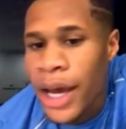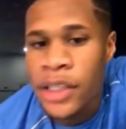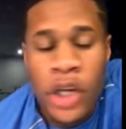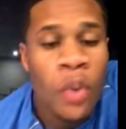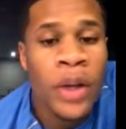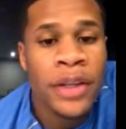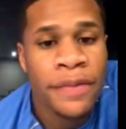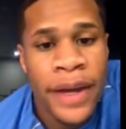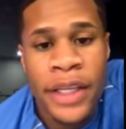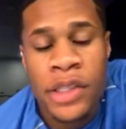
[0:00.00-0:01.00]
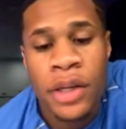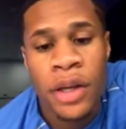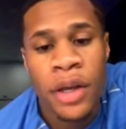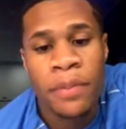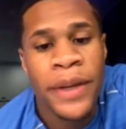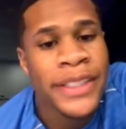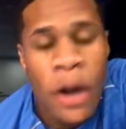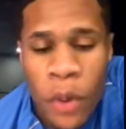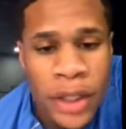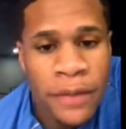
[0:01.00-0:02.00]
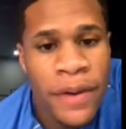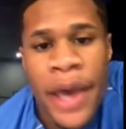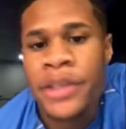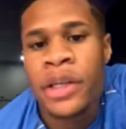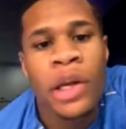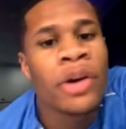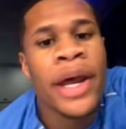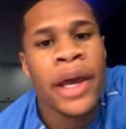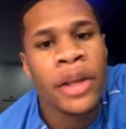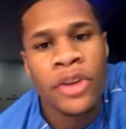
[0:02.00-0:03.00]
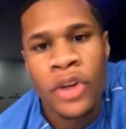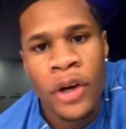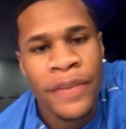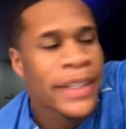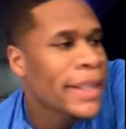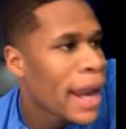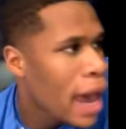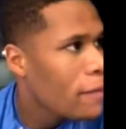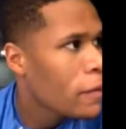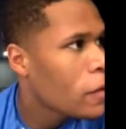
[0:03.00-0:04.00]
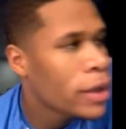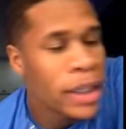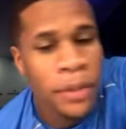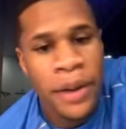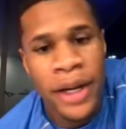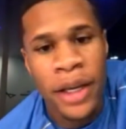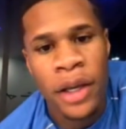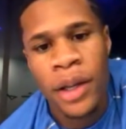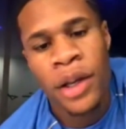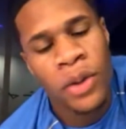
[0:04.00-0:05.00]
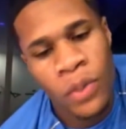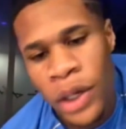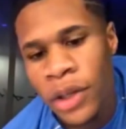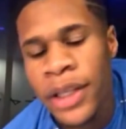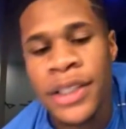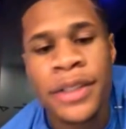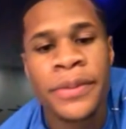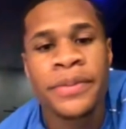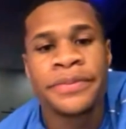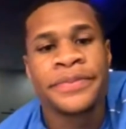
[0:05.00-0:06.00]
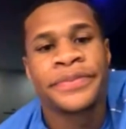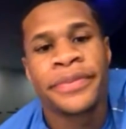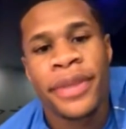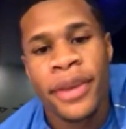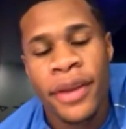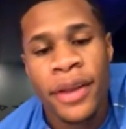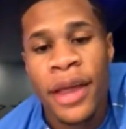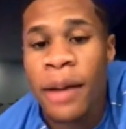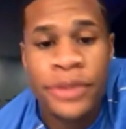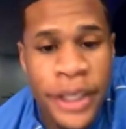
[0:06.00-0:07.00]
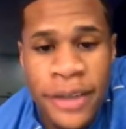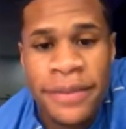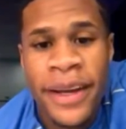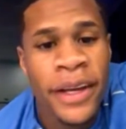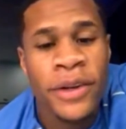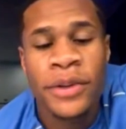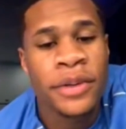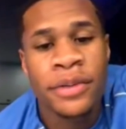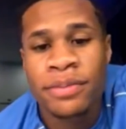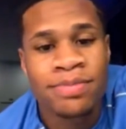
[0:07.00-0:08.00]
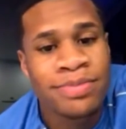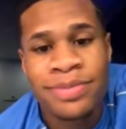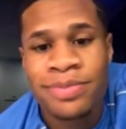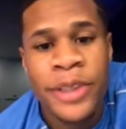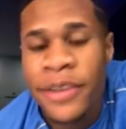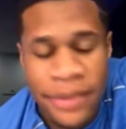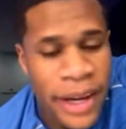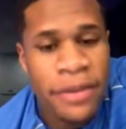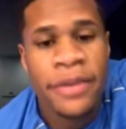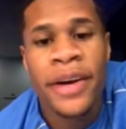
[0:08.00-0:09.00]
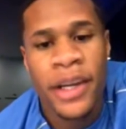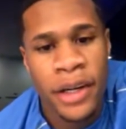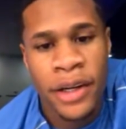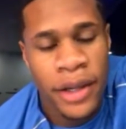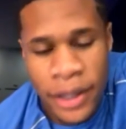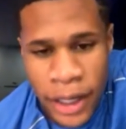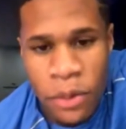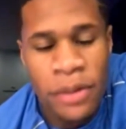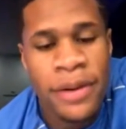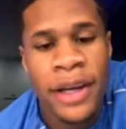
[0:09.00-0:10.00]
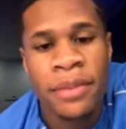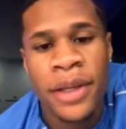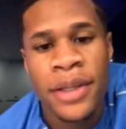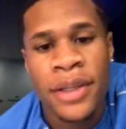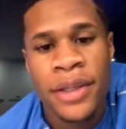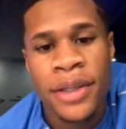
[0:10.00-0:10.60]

other guys don't want the fights because I want the fans to know that you know if they said I haven't fought anybody, well, listen, I'm trying to fight your favorite fighter, and they gonna fight me.